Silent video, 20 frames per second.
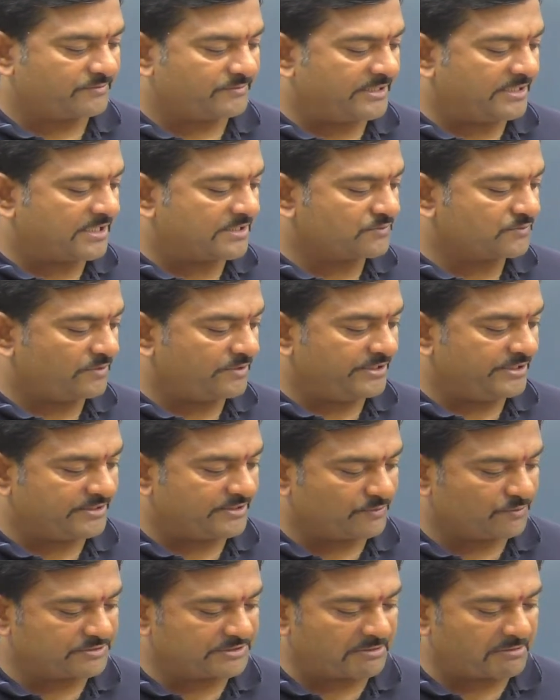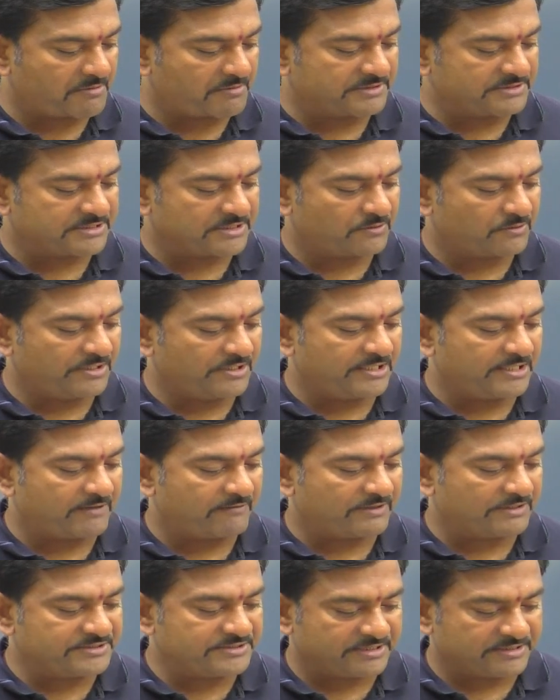because only 2-3 members are only
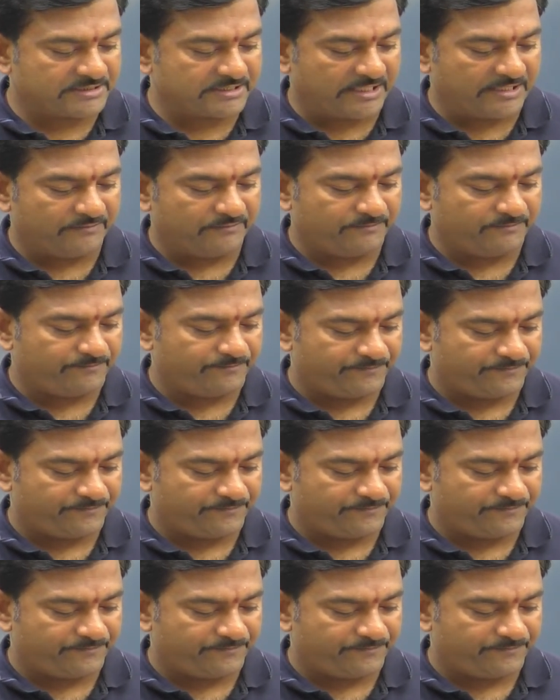watching the live.